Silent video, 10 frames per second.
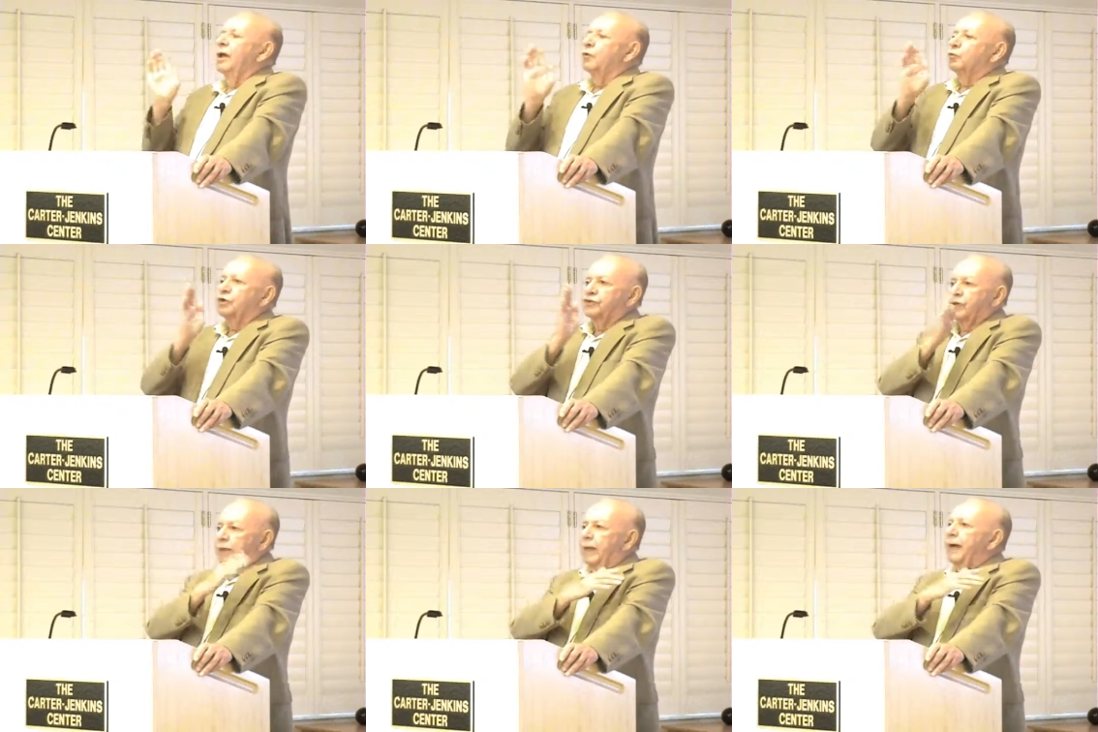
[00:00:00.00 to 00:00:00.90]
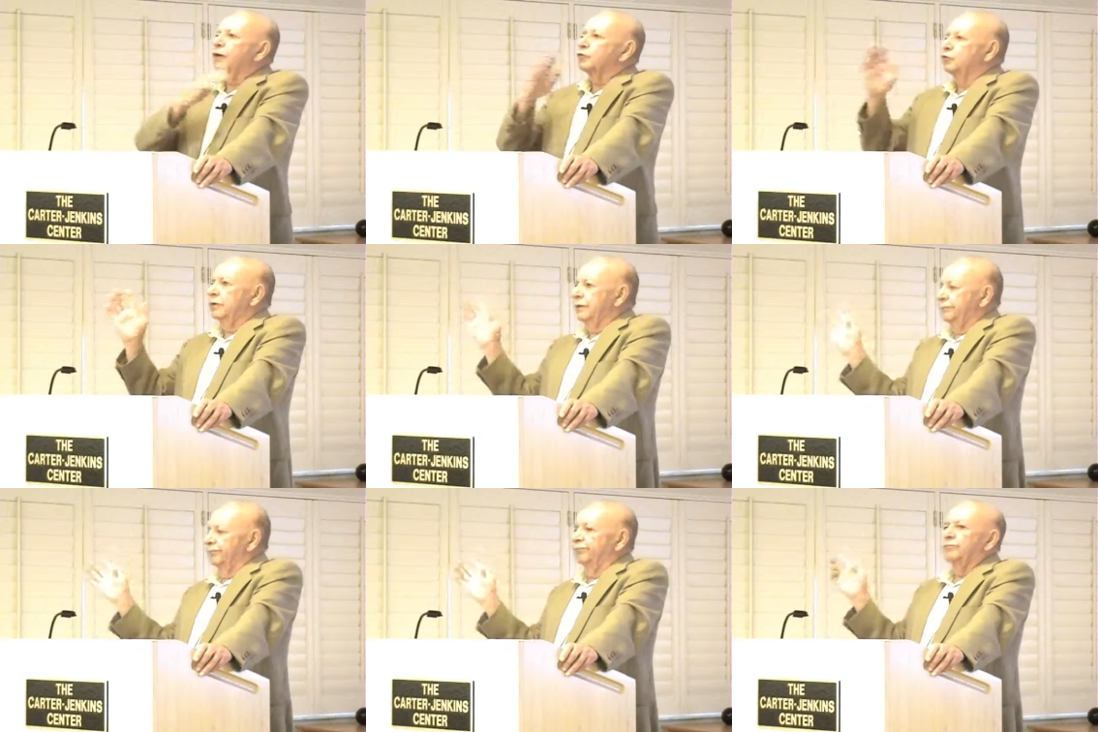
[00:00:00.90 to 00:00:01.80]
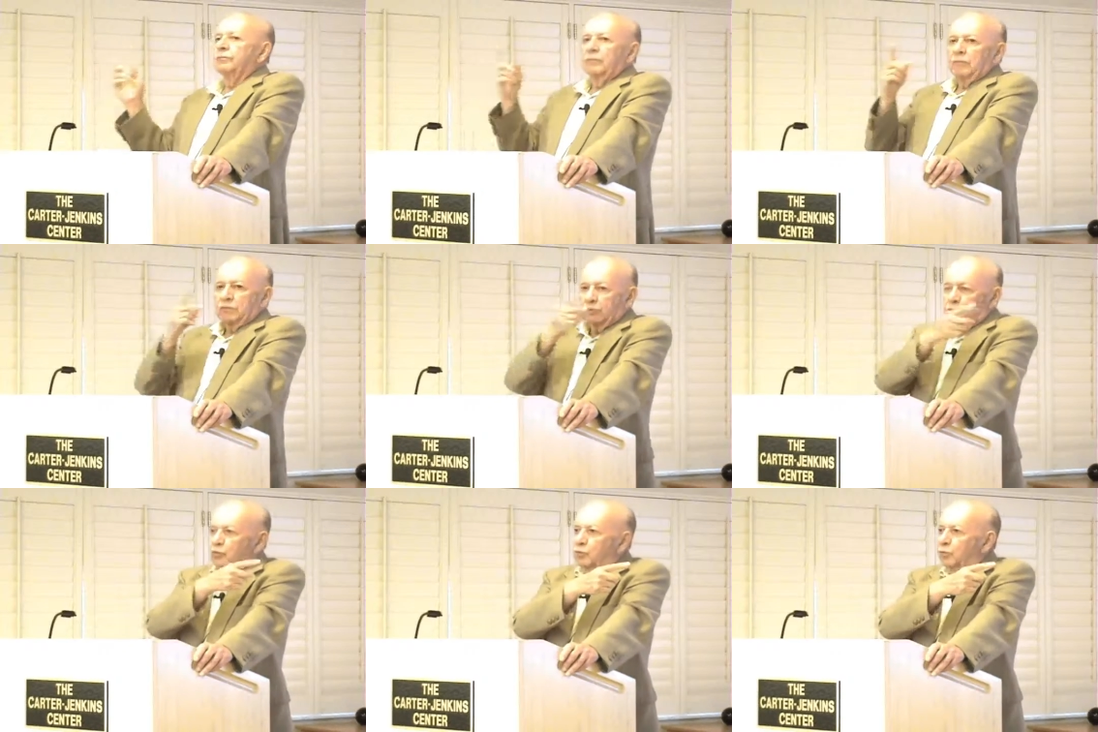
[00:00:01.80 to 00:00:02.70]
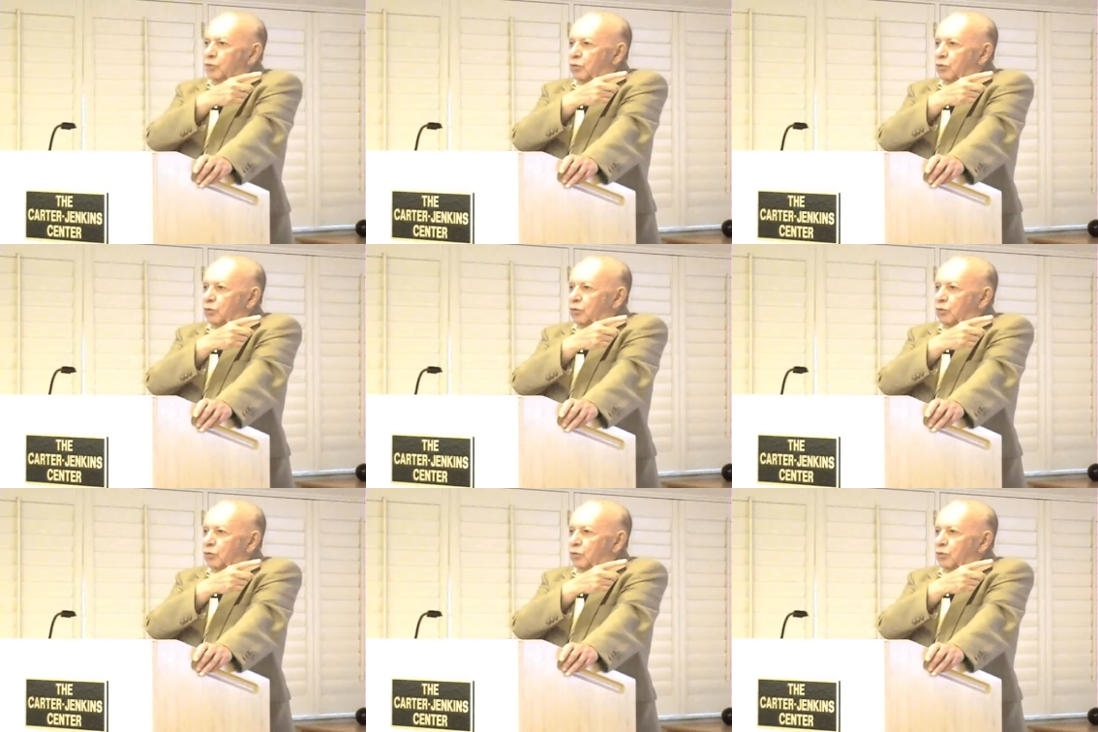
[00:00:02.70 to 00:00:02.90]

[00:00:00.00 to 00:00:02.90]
which allows him to